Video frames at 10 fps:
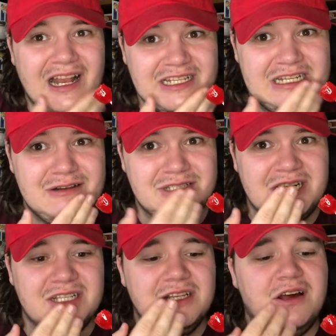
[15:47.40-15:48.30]
So I was
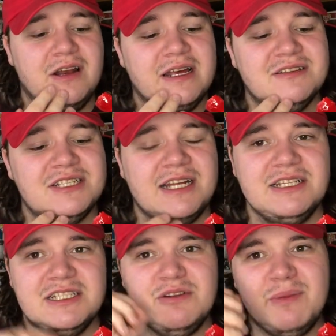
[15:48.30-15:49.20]
sucking the lolly and I just had
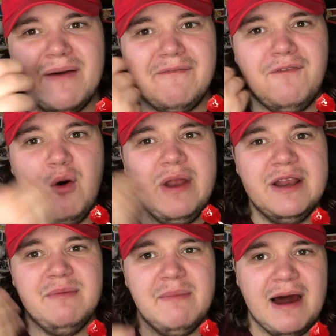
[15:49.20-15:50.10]
this little bit fall into
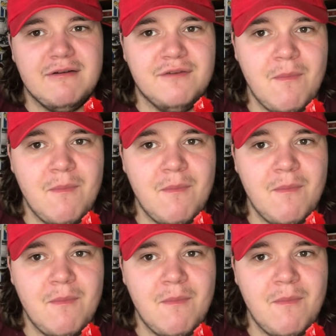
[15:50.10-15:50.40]
my mouth.